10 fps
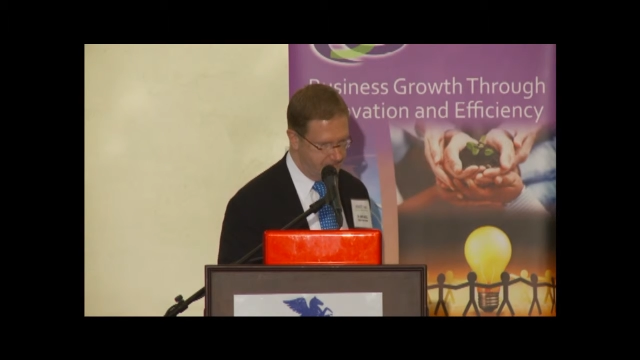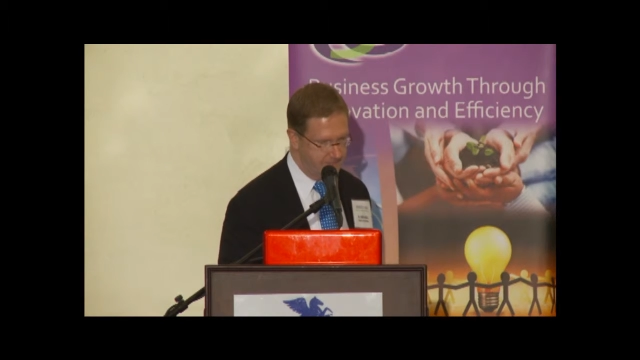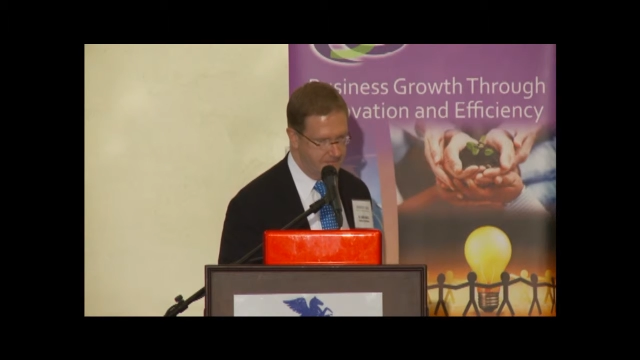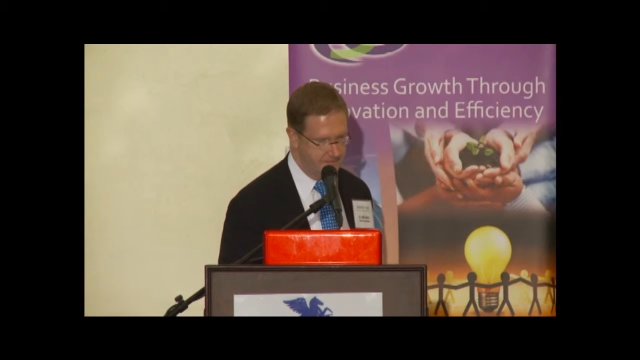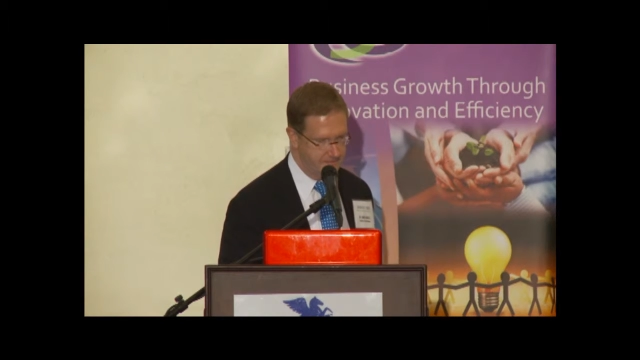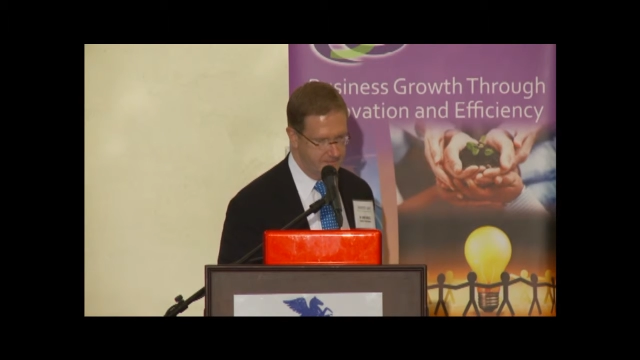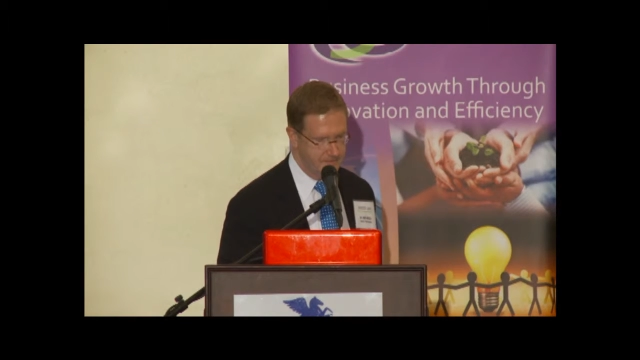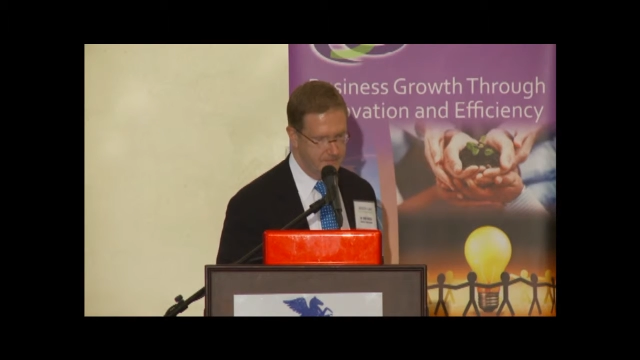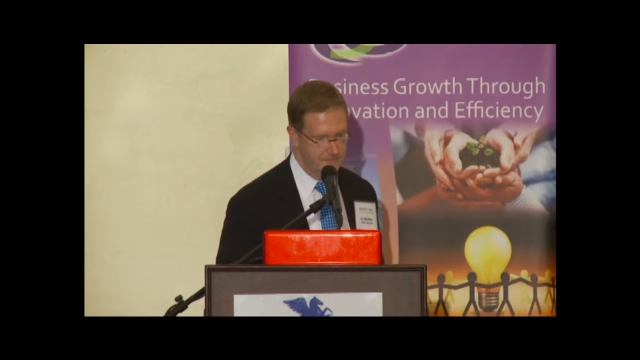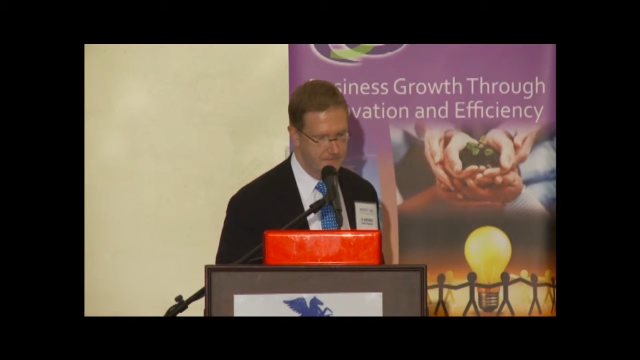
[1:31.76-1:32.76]

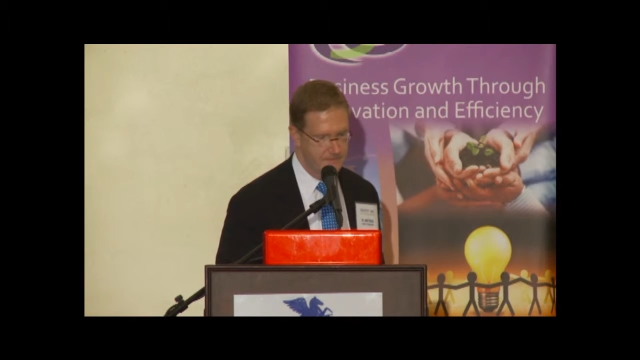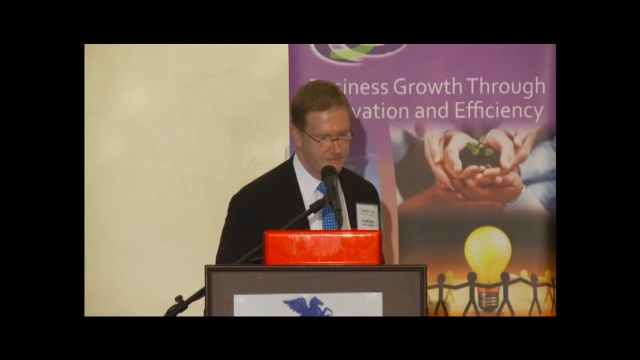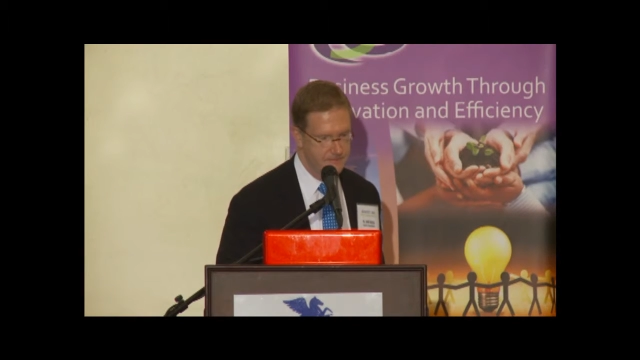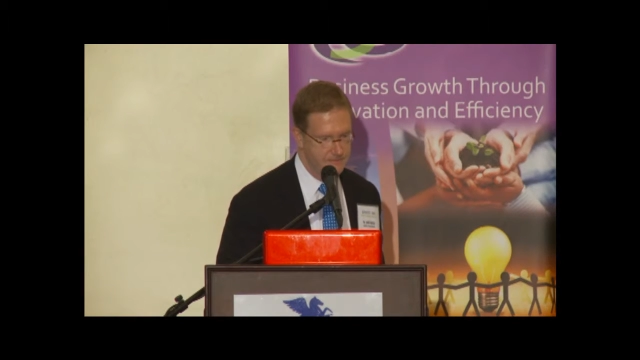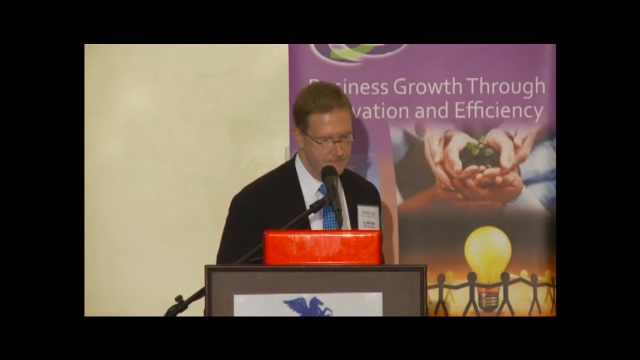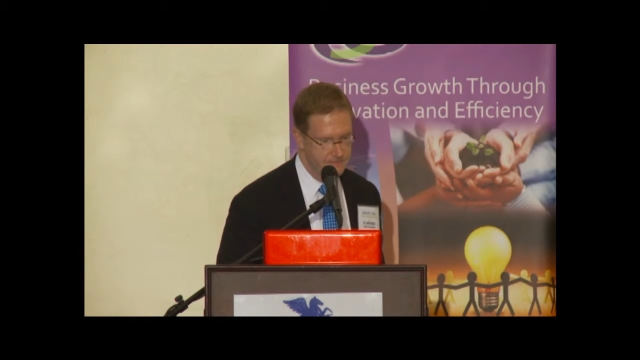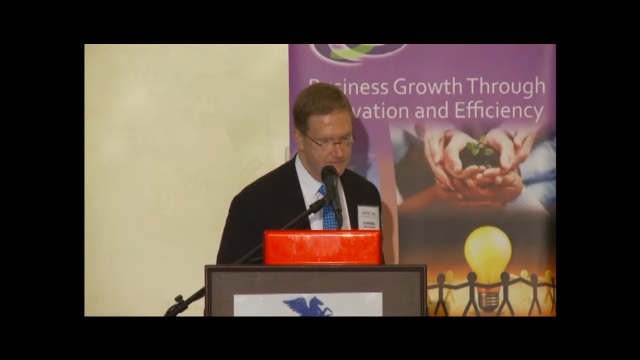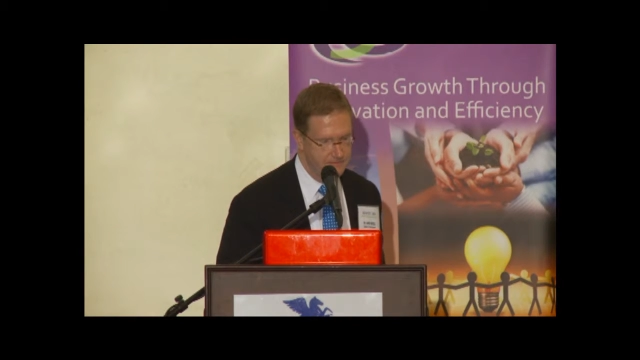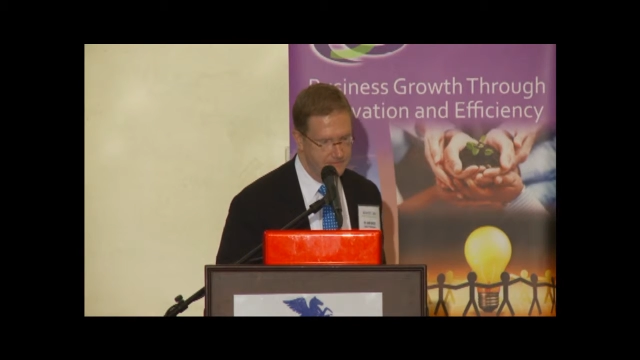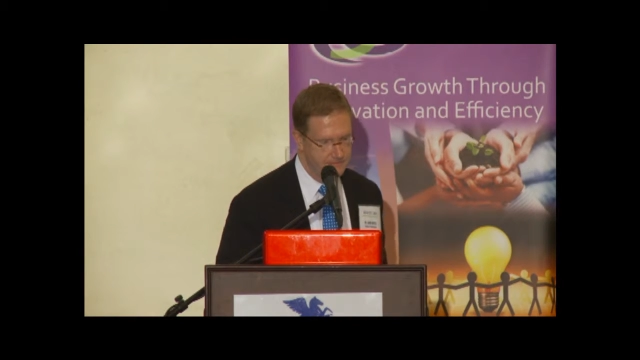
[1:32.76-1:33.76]

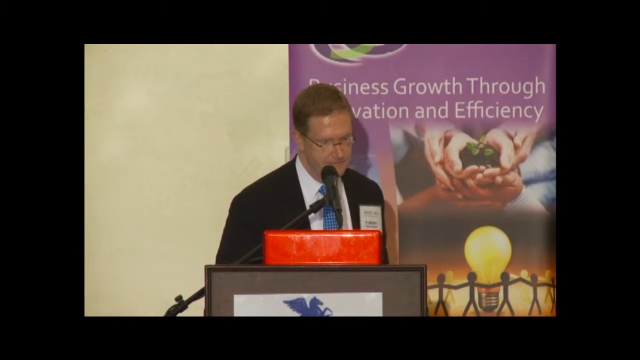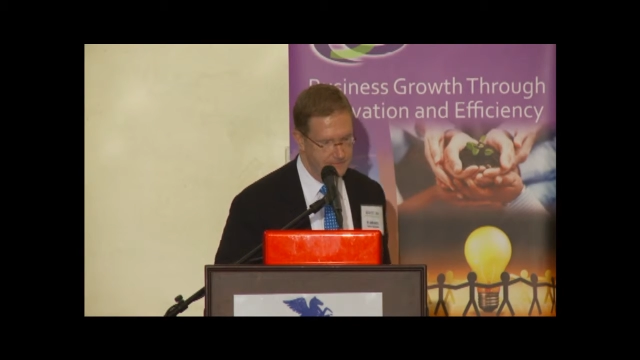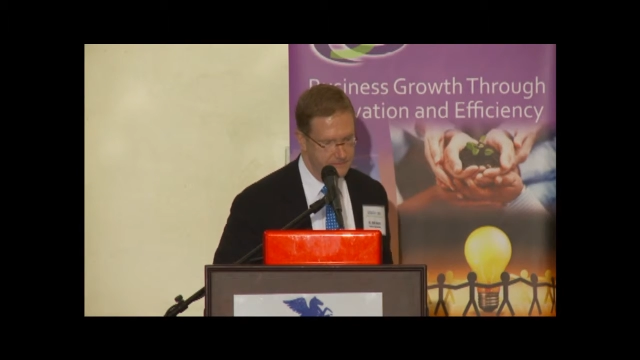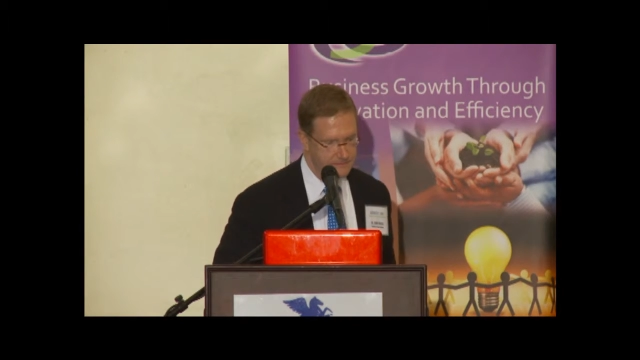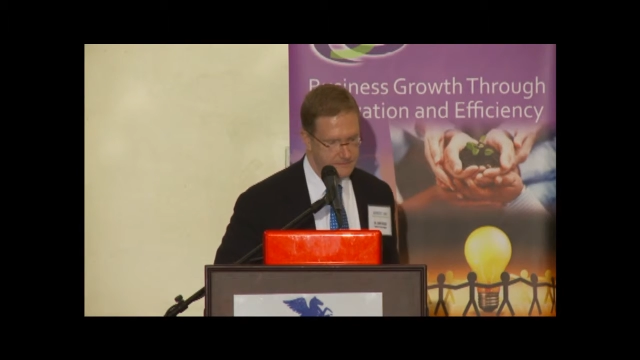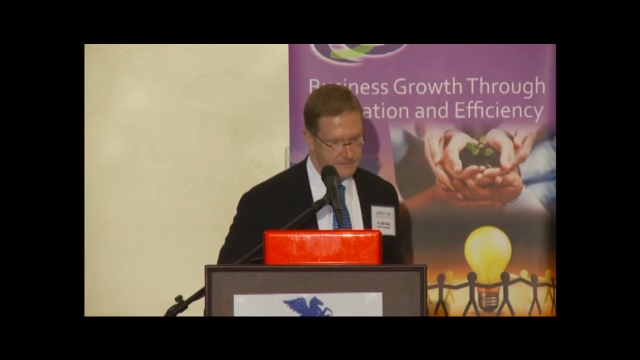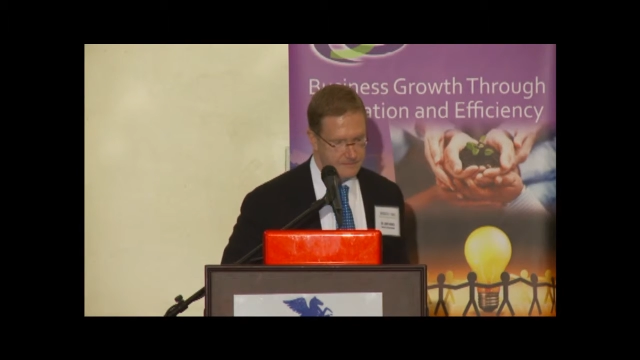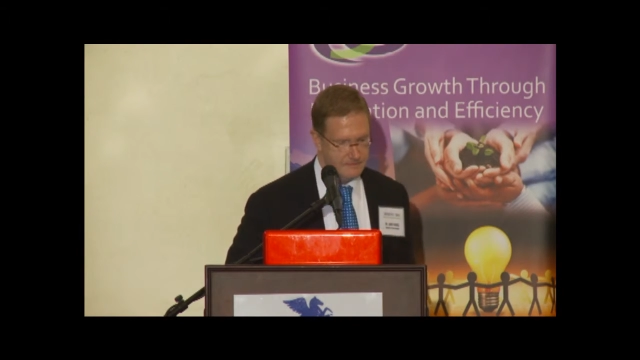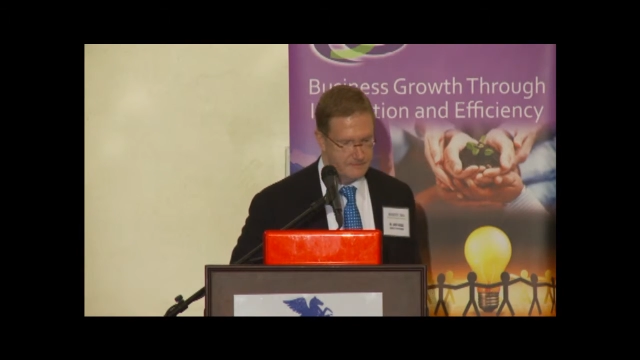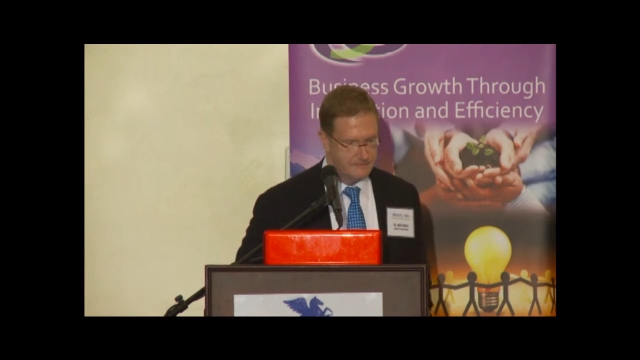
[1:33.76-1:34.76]

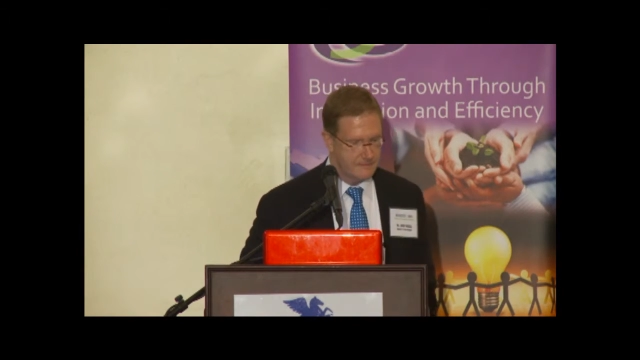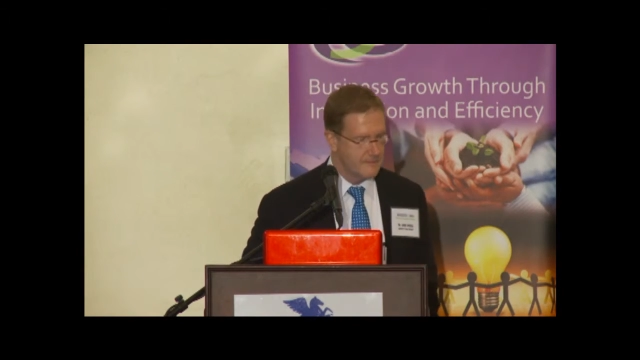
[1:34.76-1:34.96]
Nobody speaks.